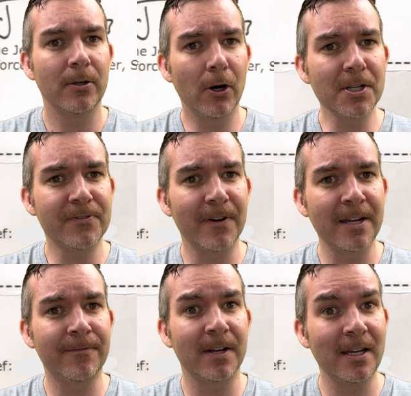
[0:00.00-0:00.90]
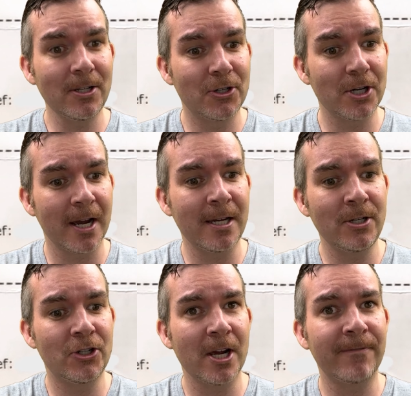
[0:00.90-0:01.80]
Yours faithfully,
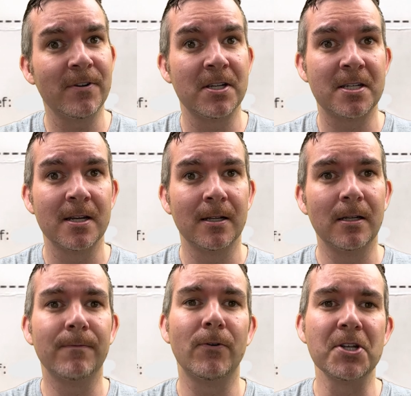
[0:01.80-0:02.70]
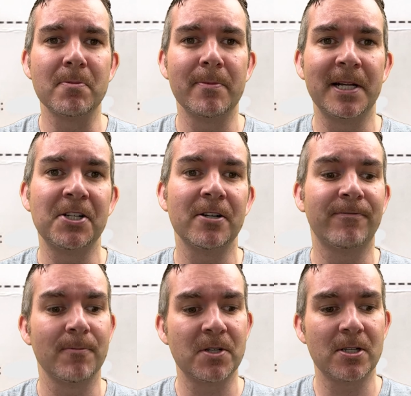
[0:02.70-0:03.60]
Jane Jeffers, the enforcement manager
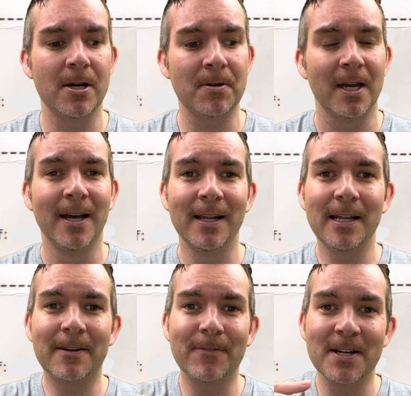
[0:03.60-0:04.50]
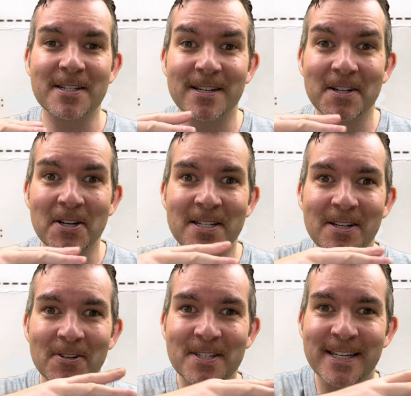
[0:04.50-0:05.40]
from Stoke. They've given us a nice
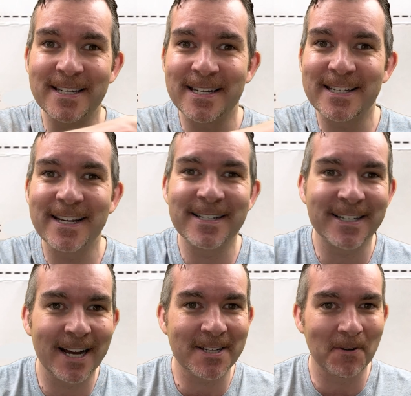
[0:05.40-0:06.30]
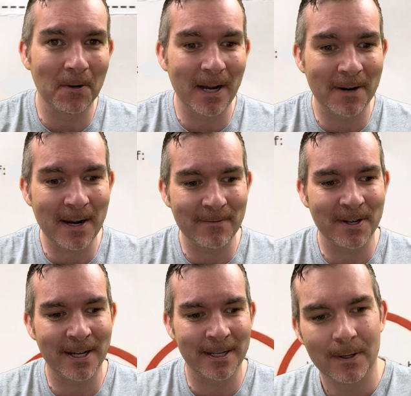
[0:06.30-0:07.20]
little scissors thing to cut it all out, haven't
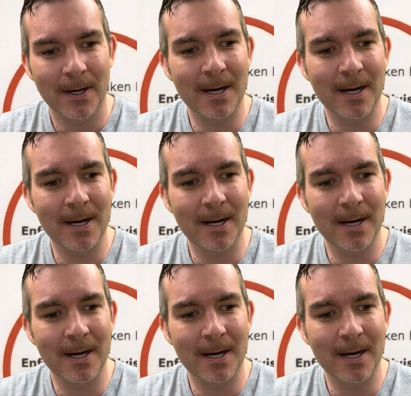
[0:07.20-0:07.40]
they?